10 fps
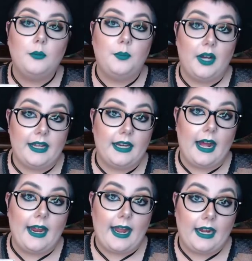but
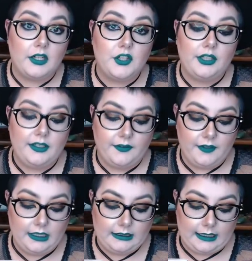I actually
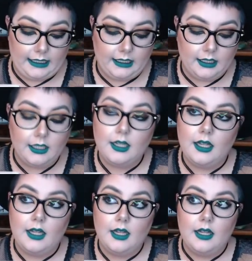feel like
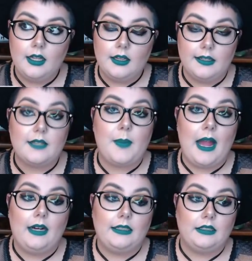this
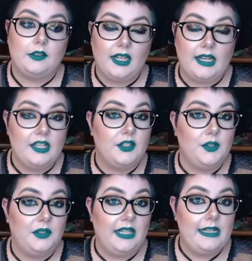palette is
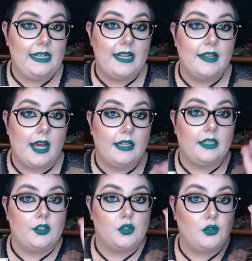unique in that it
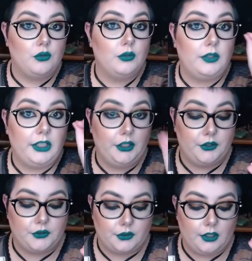is truly
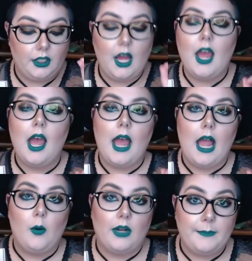neutral.
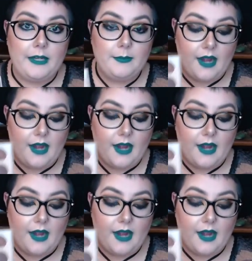And what I mean by